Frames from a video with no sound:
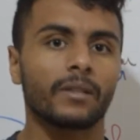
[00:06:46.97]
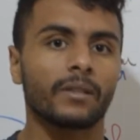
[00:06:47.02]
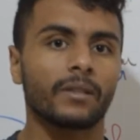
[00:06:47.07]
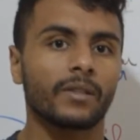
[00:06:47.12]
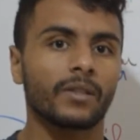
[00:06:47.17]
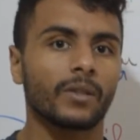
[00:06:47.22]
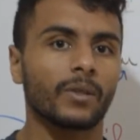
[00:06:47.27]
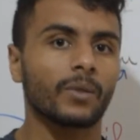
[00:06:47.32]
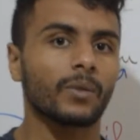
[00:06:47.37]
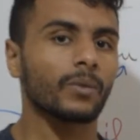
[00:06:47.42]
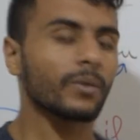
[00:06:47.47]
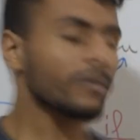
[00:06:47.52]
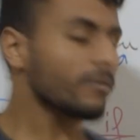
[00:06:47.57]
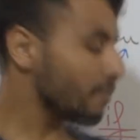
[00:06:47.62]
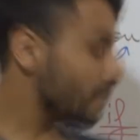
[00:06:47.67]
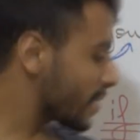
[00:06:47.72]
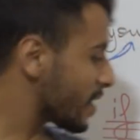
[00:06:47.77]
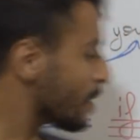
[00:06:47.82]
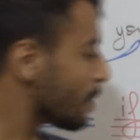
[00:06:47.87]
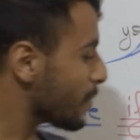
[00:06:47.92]
So
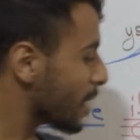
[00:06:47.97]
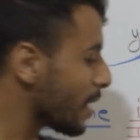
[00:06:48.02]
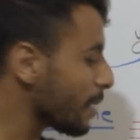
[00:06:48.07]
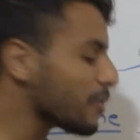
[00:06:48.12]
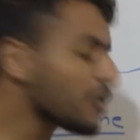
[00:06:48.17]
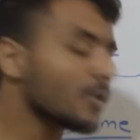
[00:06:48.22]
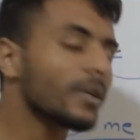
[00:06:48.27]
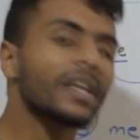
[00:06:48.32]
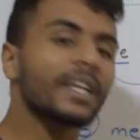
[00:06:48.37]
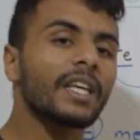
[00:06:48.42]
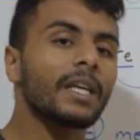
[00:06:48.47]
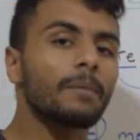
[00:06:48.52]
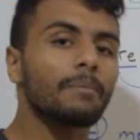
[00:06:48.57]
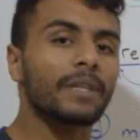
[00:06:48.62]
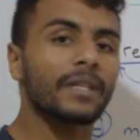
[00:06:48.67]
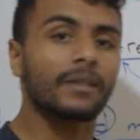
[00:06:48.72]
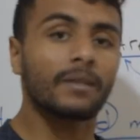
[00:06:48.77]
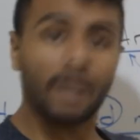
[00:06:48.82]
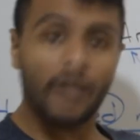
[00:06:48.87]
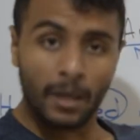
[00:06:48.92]
sometimes you can keep
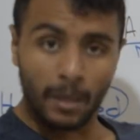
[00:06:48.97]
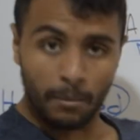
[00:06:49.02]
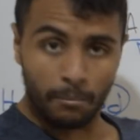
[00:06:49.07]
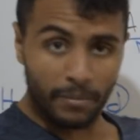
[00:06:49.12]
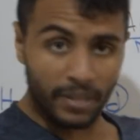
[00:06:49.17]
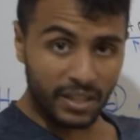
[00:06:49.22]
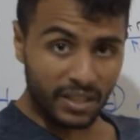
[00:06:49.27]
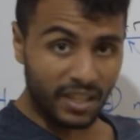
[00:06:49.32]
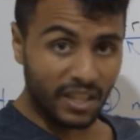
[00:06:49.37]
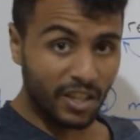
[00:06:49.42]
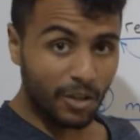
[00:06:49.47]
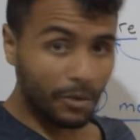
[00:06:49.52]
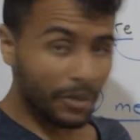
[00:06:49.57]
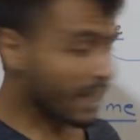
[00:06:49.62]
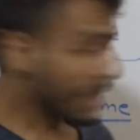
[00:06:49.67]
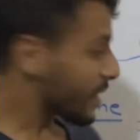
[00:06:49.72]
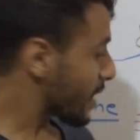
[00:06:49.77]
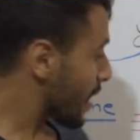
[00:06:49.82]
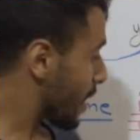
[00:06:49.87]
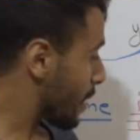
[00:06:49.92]
it, but in your
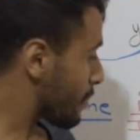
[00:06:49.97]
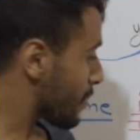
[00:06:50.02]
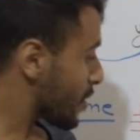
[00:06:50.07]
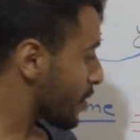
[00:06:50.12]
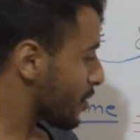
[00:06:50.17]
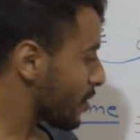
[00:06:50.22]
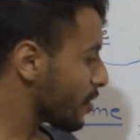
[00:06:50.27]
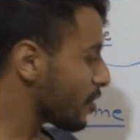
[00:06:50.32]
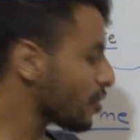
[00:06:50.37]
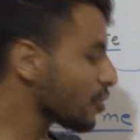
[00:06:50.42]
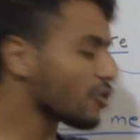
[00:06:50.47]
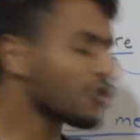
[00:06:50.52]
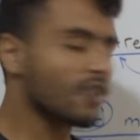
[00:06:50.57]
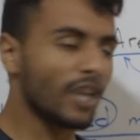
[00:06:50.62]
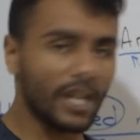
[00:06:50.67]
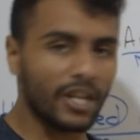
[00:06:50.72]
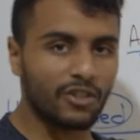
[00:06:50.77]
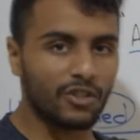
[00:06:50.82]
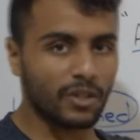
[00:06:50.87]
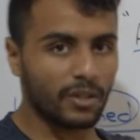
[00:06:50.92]
exams,
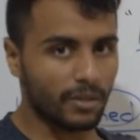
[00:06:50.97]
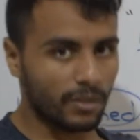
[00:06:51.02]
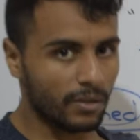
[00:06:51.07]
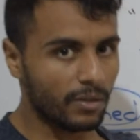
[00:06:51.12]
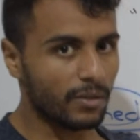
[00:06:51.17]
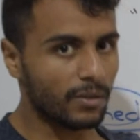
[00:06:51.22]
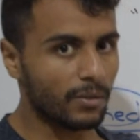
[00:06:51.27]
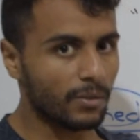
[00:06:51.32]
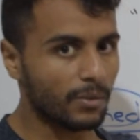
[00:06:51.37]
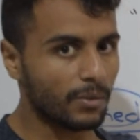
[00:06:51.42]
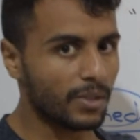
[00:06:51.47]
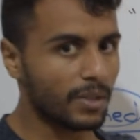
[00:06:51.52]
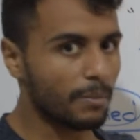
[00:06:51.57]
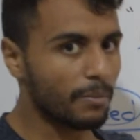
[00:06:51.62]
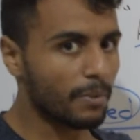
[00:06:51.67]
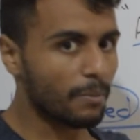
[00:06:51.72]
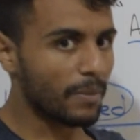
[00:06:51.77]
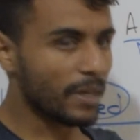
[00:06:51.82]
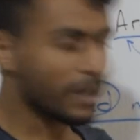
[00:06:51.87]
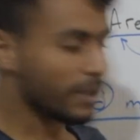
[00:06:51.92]
change it to
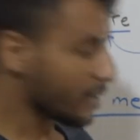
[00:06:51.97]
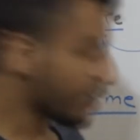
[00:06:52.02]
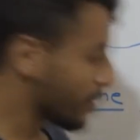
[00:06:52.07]
simple past.